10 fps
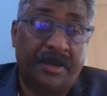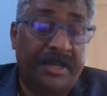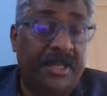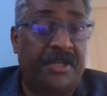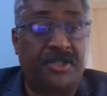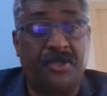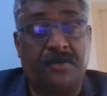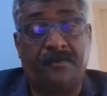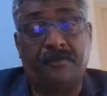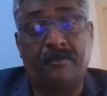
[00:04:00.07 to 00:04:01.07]
near
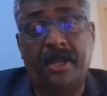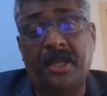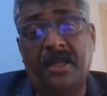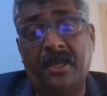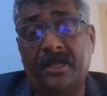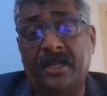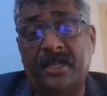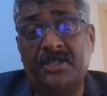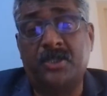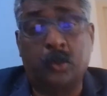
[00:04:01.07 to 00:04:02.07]
term, meaning in the
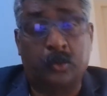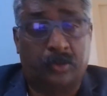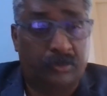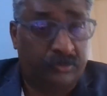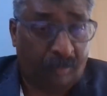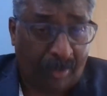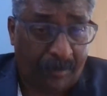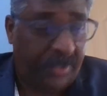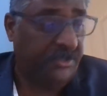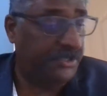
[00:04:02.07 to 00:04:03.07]
next 2 to 3
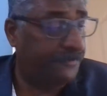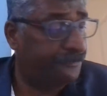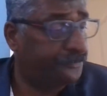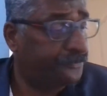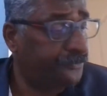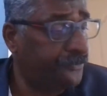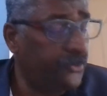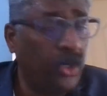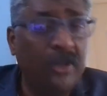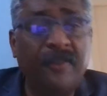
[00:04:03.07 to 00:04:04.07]
months.
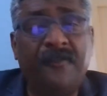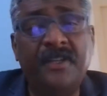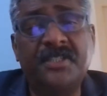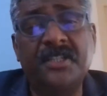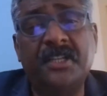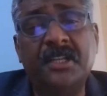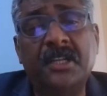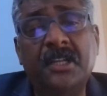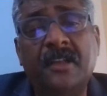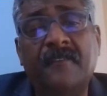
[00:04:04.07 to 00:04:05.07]
On the FTSE
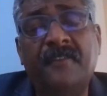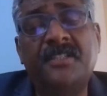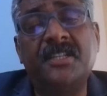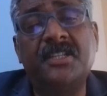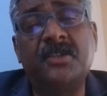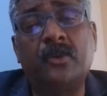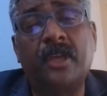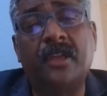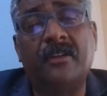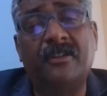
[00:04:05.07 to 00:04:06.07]
is
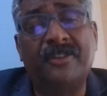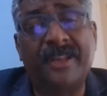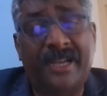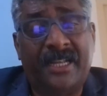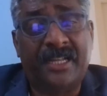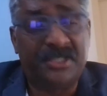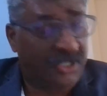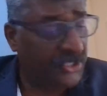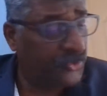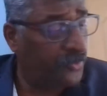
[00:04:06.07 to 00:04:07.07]
looking really
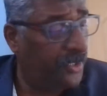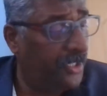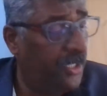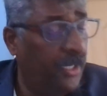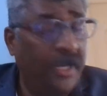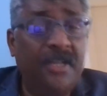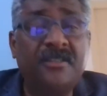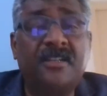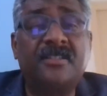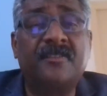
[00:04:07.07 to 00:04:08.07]
dangerous to me. It
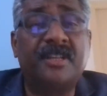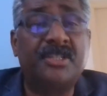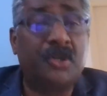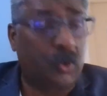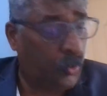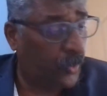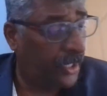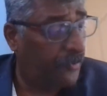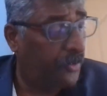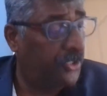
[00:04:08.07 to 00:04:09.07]
is at
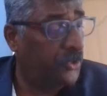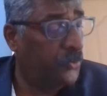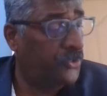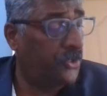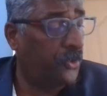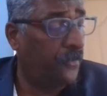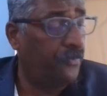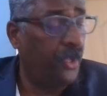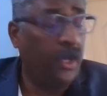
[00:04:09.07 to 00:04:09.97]
7029.20.